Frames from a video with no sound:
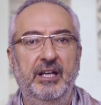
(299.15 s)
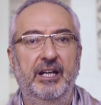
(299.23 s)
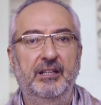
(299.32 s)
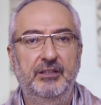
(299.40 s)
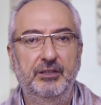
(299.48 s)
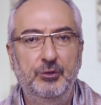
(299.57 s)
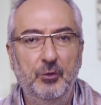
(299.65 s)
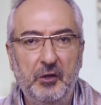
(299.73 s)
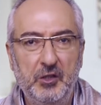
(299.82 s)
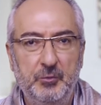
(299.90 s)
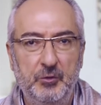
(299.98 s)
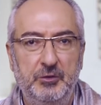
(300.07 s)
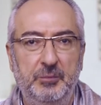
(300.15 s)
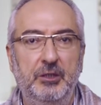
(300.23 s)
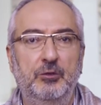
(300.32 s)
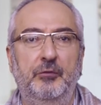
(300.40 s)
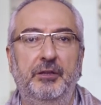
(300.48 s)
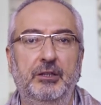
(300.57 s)
It is your
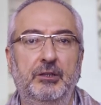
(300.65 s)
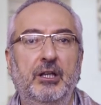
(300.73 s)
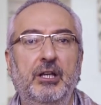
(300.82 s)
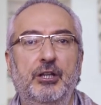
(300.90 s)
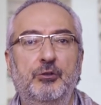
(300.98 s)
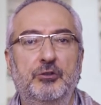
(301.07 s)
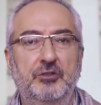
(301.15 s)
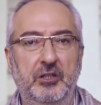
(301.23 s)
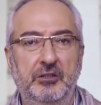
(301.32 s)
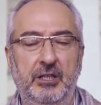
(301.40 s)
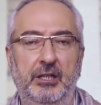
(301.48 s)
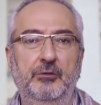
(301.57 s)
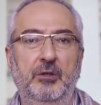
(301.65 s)
responsibility to defend your children and